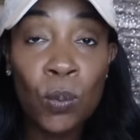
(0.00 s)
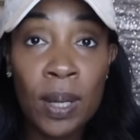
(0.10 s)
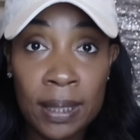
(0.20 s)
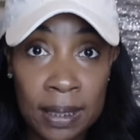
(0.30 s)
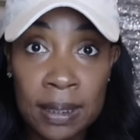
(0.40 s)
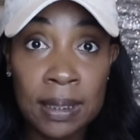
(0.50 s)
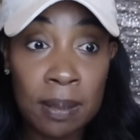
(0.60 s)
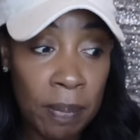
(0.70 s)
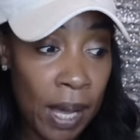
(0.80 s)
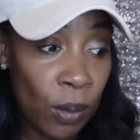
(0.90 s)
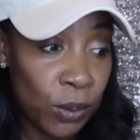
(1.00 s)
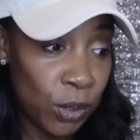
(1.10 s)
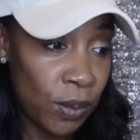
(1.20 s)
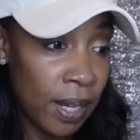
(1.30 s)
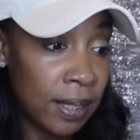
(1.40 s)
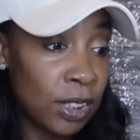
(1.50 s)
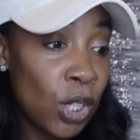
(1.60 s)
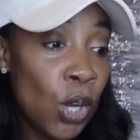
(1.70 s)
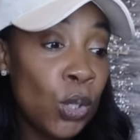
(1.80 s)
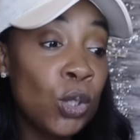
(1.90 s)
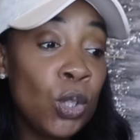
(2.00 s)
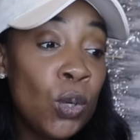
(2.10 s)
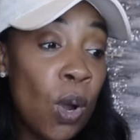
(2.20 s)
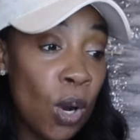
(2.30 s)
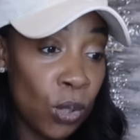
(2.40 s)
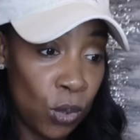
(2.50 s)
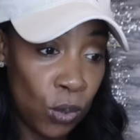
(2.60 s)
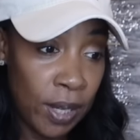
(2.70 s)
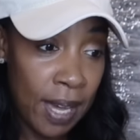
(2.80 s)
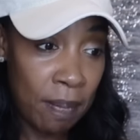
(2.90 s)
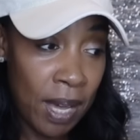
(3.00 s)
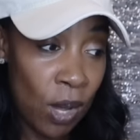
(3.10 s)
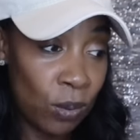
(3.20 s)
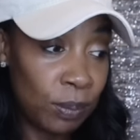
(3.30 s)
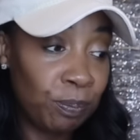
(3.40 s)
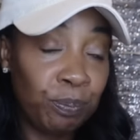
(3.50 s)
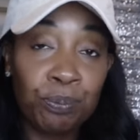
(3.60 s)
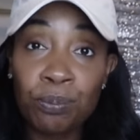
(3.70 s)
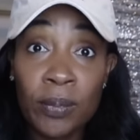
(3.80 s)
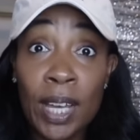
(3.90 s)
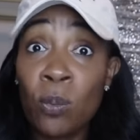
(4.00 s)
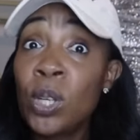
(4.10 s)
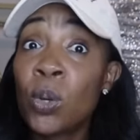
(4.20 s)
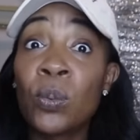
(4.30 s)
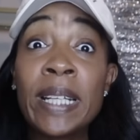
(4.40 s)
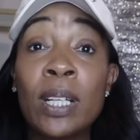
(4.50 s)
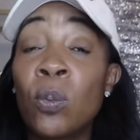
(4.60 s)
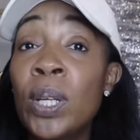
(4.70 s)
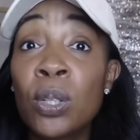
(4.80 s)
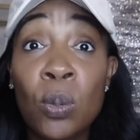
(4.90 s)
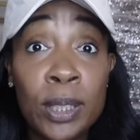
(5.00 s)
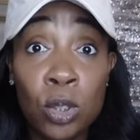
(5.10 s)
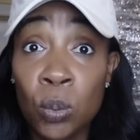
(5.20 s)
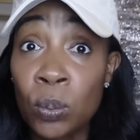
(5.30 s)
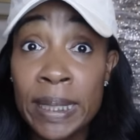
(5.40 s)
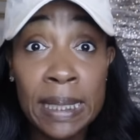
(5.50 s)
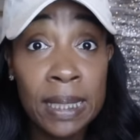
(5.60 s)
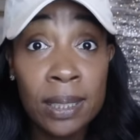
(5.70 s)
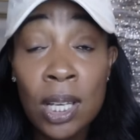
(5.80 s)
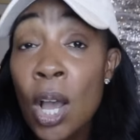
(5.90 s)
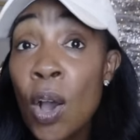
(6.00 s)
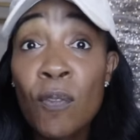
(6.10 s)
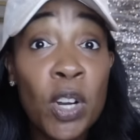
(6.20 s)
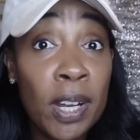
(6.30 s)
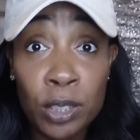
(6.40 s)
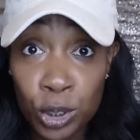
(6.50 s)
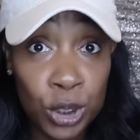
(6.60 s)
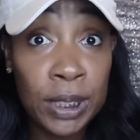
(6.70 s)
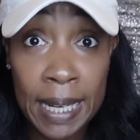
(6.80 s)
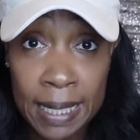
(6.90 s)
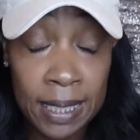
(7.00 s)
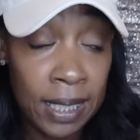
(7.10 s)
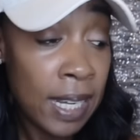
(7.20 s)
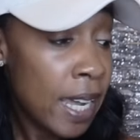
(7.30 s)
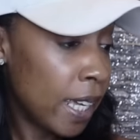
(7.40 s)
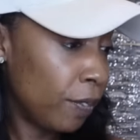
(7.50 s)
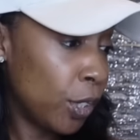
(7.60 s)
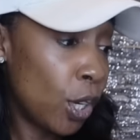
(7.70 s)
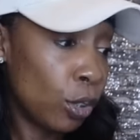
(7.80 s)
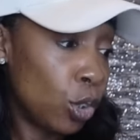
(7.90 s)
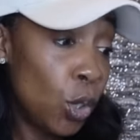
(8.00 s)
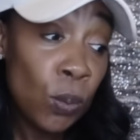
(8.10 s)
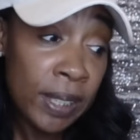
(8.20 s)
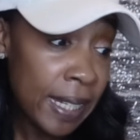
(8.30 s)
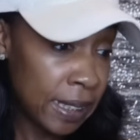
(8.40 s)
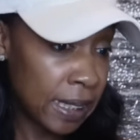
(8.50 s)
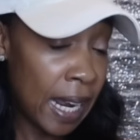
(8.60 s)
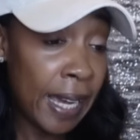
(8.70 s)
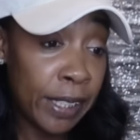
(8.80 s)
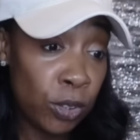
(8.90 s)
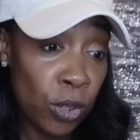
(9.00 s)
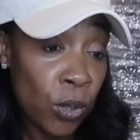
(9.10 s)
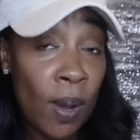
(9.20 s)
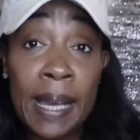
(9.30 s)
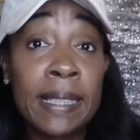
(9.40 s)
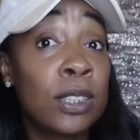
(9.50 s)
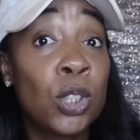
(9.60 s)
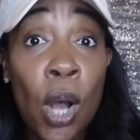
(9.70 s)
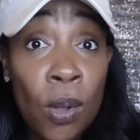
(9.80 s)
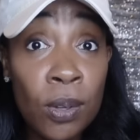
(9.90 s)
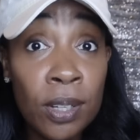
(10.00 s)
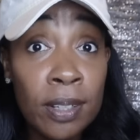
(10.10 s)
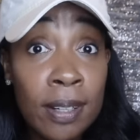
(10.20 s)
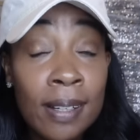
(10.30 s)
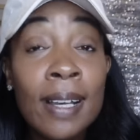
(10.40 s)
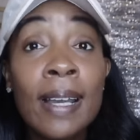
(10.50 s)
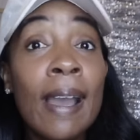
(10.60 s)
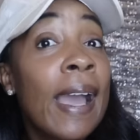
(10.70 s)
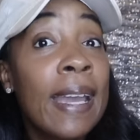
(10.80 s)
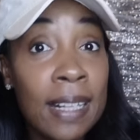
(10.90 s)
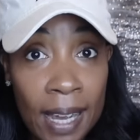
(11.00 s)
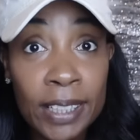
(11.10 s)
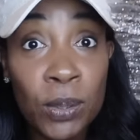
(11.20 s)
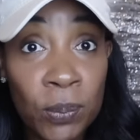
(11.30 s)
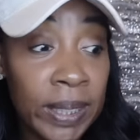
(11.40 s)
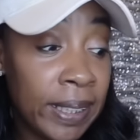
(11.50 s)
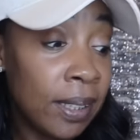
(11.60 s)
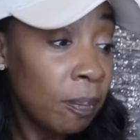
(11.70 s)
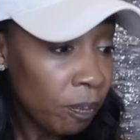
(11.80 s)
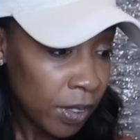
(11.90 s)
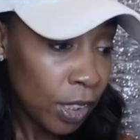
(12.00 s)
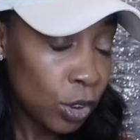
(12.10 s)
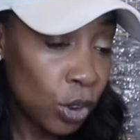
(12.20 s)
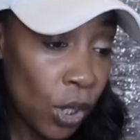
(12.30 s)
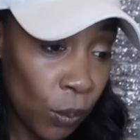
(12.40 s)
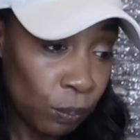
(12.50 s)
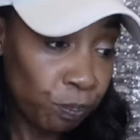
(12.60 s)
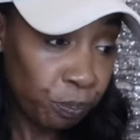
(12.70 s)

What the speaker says: what this is about, you guys. New article came out, and we're going to read it. We are going to read it for understanding. If there are two things that I can do, I can talk and I can read. So,